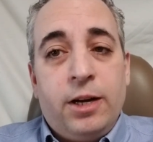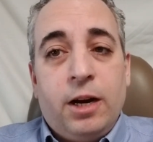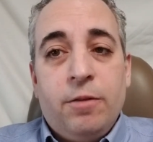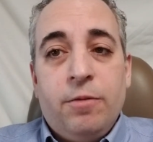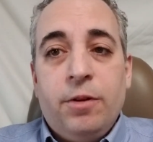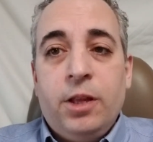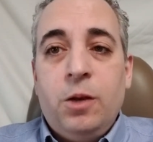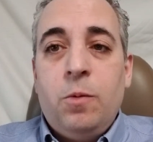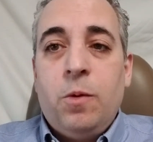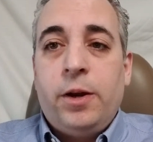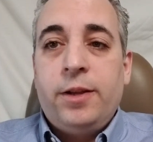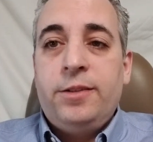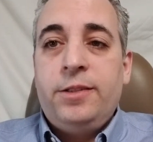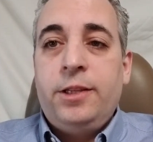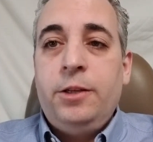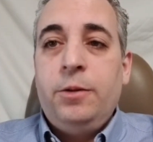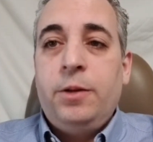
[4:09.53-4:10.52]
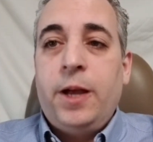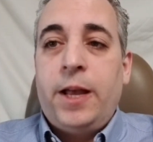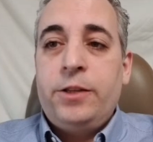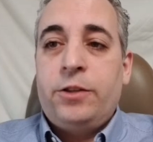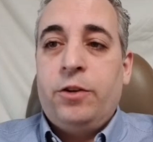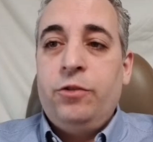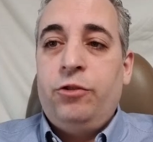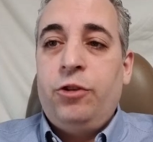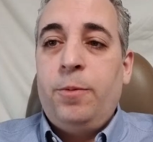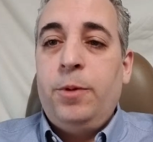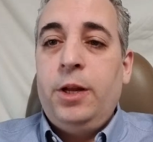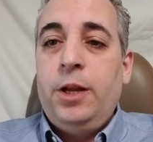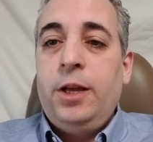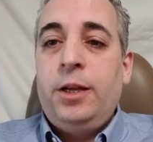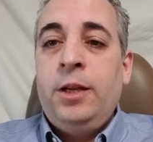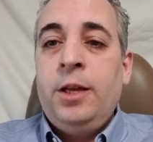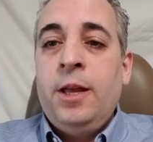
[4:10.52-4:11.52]
I really want to see you guys
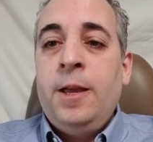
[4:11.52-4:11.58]
contributing.